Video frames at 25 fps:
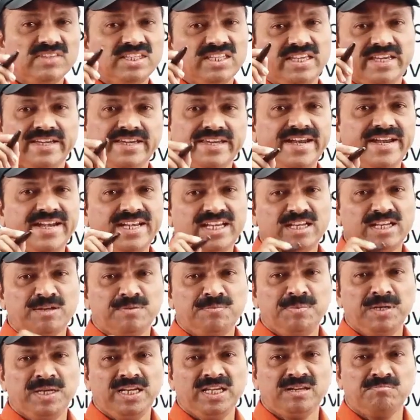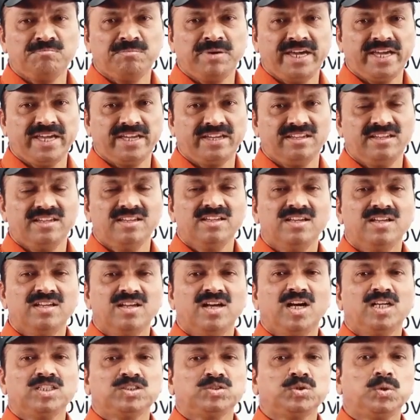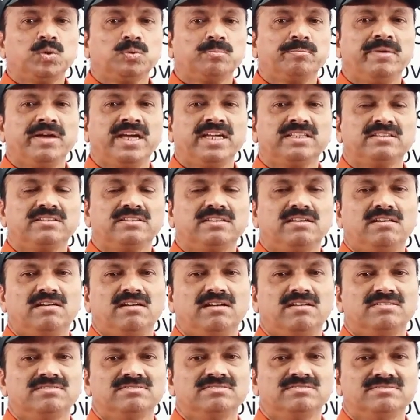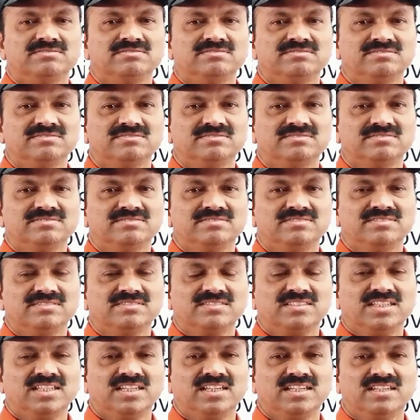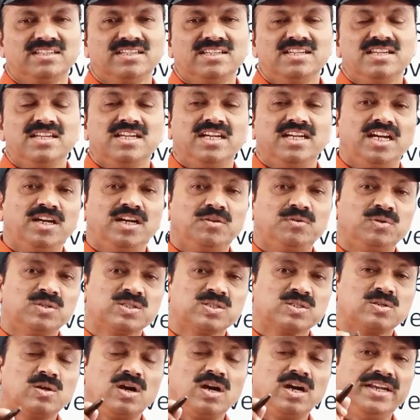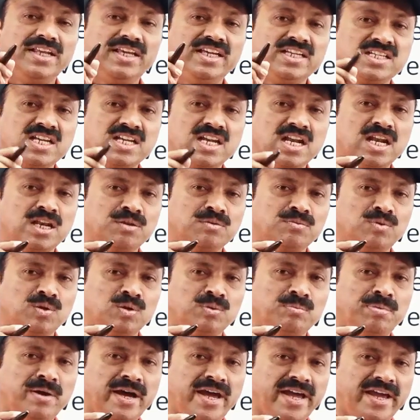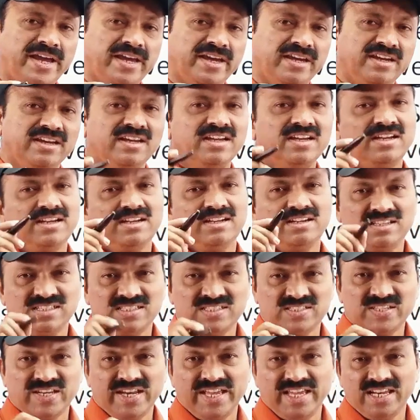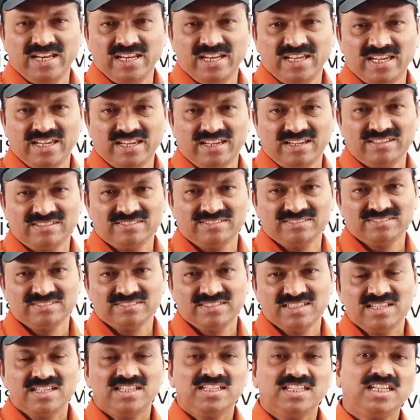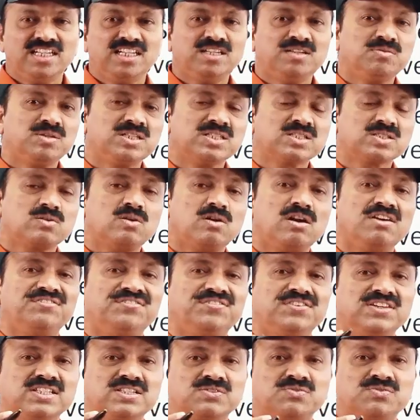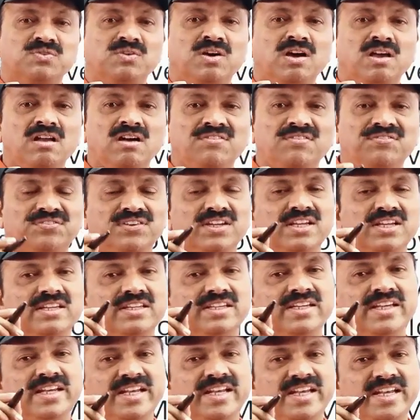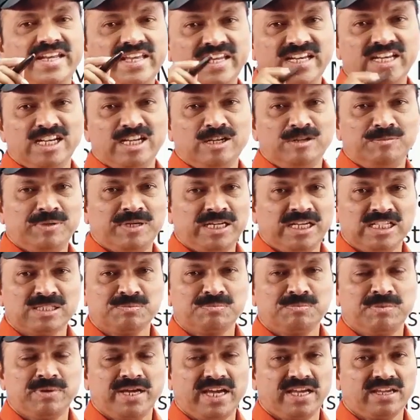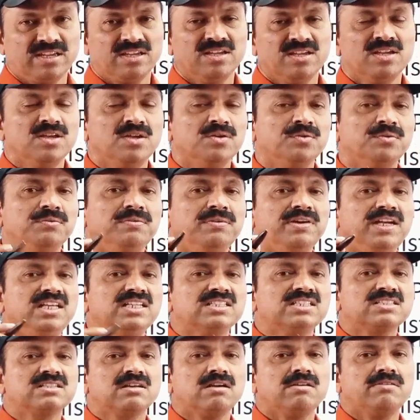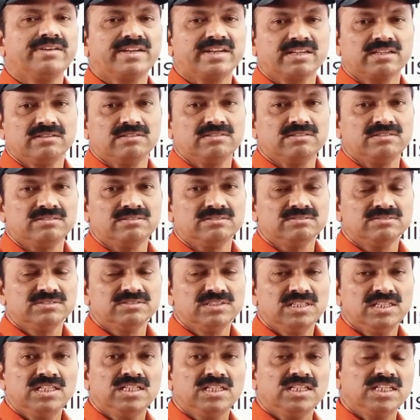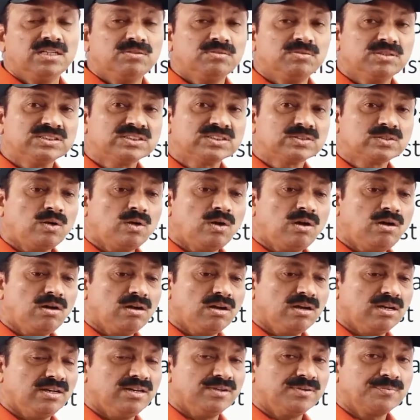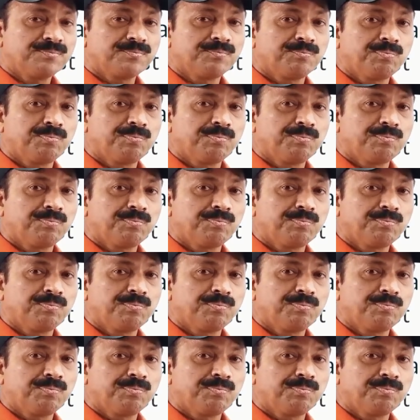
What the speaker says: a great rebellion by Ashok Mehta. Okay, it was called National Revolt by Disraeli. It was called First War of Indian Independence by V.D. Savarkar. It was called